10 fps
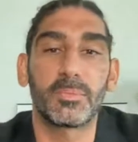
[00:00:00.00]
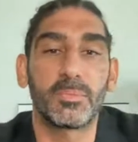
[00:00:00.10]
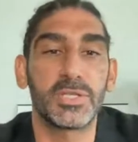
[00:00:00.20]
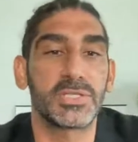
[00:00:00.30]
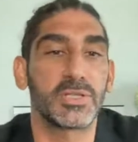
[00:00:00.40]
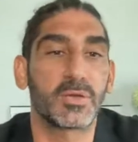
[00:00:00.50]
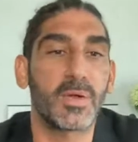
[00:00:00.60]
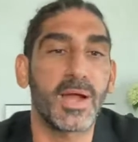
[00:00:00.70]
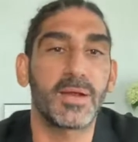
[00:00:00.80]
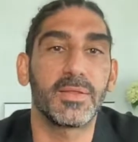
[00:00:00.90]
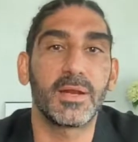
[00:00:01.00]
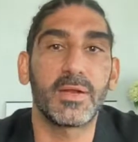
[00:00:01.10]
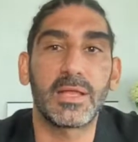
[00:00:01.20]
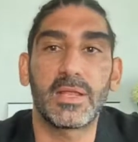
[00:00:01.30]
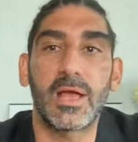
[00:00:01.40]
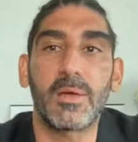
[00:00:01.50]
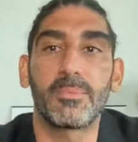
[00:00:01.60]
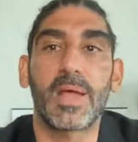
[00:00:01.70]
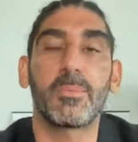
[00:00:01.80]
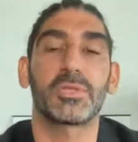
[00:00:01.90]
preaching to the choir there, right? You know,
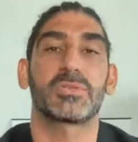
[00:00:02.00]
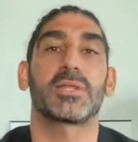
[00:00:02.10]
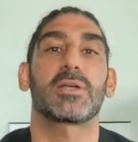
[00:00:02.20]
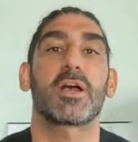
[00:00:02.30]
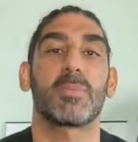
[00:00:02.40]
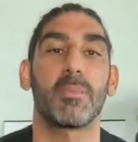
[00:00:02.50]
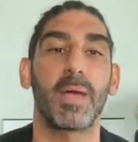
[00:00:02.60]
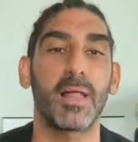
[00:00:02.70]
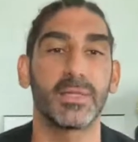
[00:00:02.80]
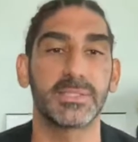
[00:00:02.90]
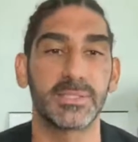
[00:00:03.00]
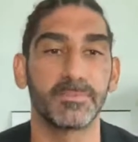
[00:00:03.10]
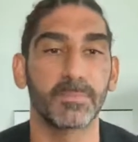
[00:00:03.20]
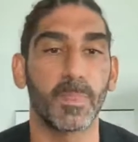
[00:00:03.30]
how much do I talk about balance?